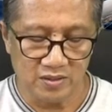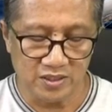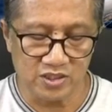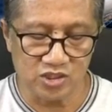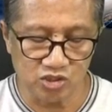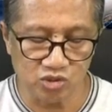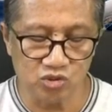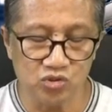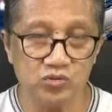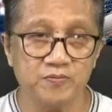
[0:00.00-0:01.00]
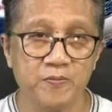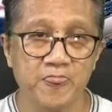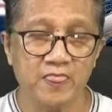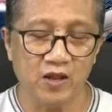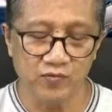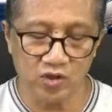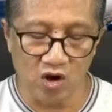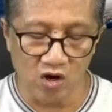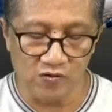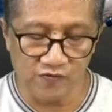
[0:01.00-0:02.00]
Yes, it's true that we
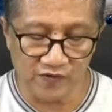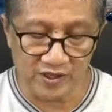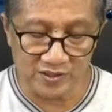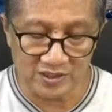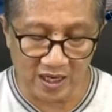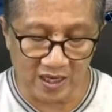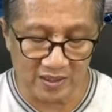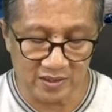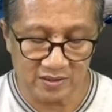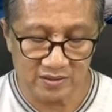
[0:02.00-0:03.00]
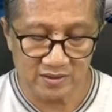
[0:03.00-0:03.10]
all failed God,